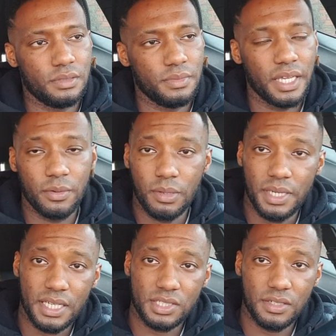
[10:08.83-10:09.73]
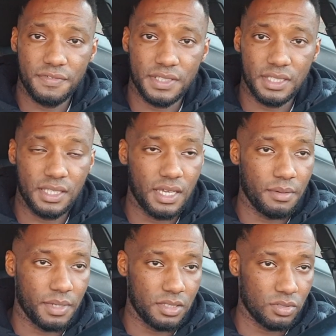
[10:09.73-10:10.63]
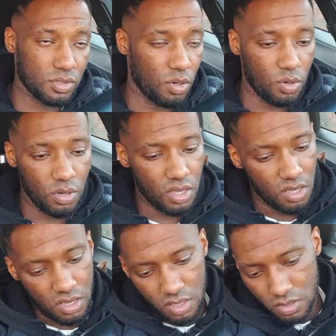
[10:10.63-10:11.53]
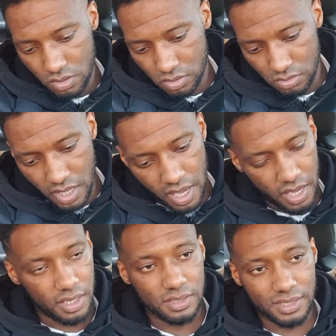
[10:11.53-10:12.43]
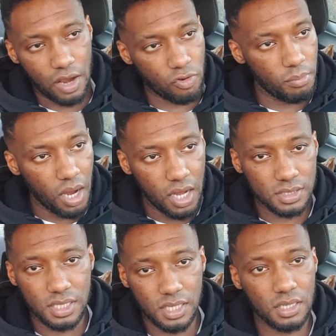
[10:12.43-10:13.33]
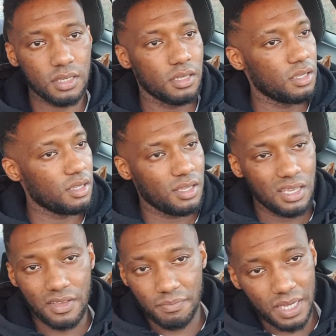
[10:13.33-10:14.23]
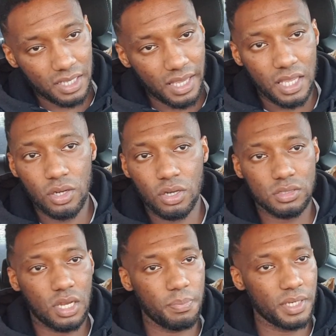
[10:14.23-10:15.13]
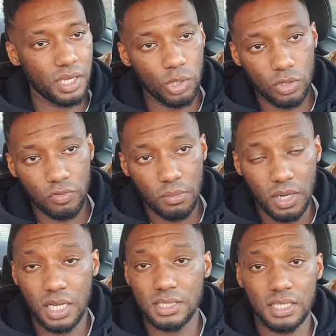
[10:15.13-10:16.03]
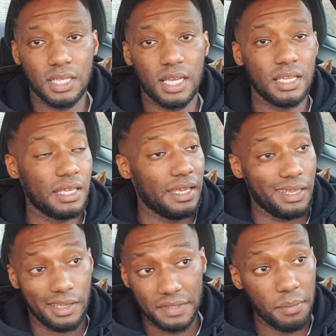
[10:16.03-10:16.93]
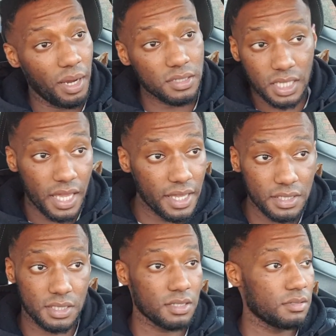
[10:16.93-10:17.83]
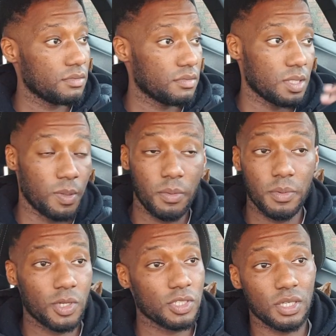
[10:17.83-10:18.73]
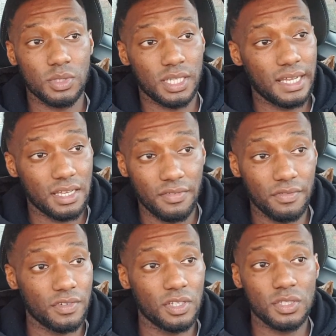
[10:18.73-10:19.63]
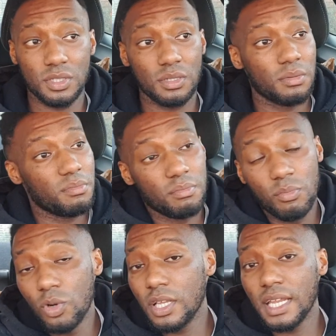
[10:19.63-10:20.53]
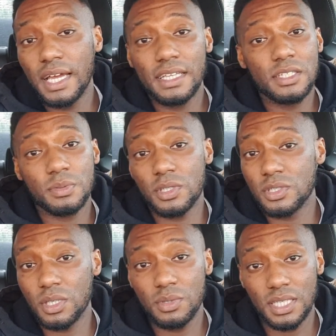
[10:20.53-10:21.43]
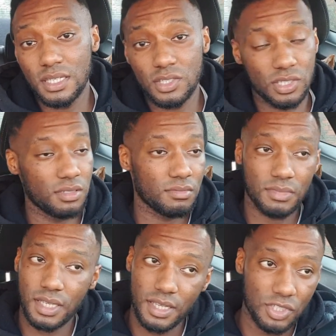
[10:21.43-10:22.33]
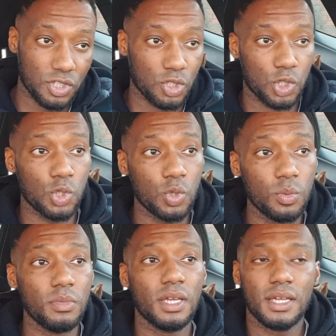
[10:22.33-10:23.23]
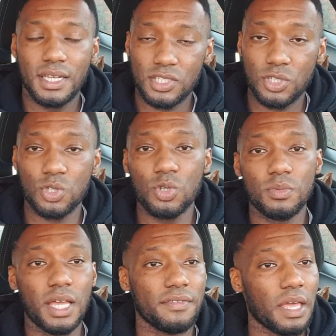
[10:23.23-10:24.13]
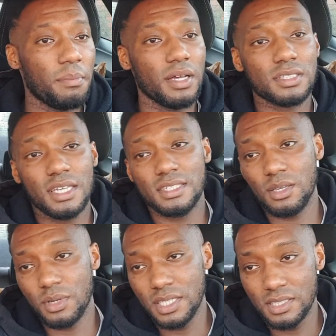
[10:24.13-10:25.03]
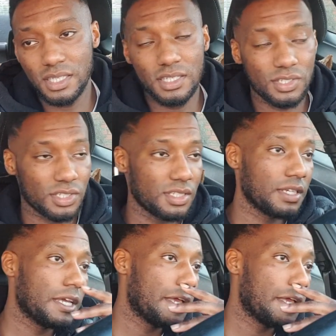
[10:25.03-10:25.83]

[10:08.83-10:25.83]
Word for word: But anyway, man, that's it for today, man. So, yeah, that remand thing, if man are getting locked up and held on remand and that, if they bust case, it's probably because there was a lack of evidence. More than likely is because they was innocent. Yeah, let's just assume, let's assume that if they bust case, they were in, innocent.